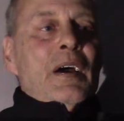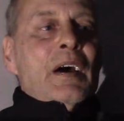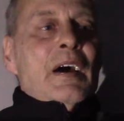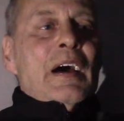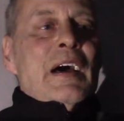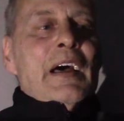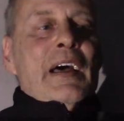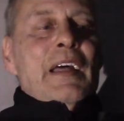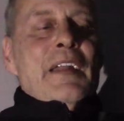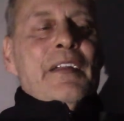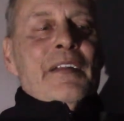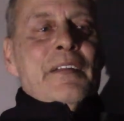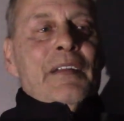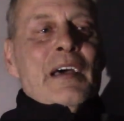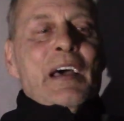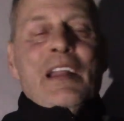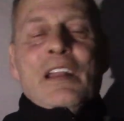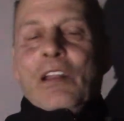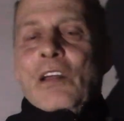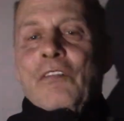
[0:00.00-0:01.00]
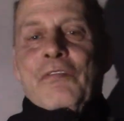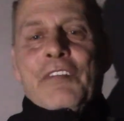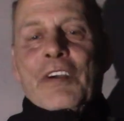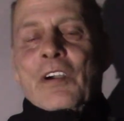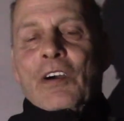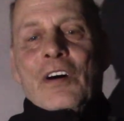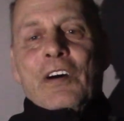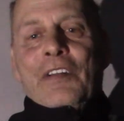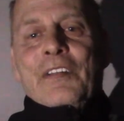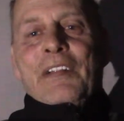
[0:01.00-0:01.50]
And I love the
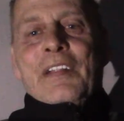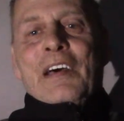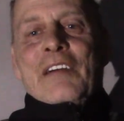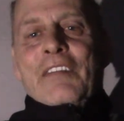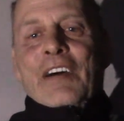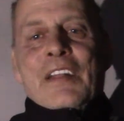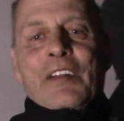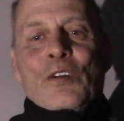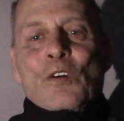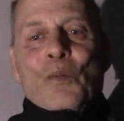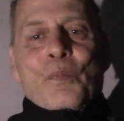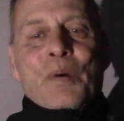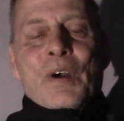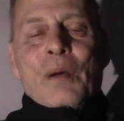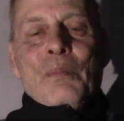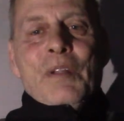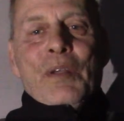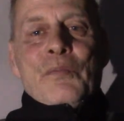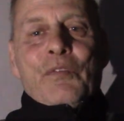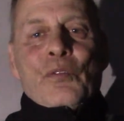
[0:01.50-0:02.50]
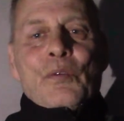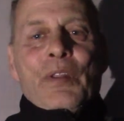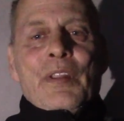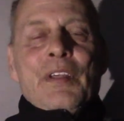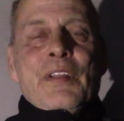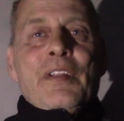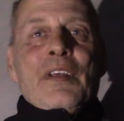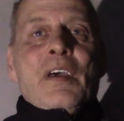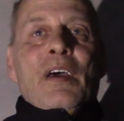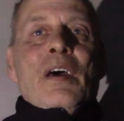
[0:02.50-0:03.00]
gun, I've had no problems with
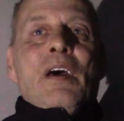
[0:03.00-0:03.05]
it.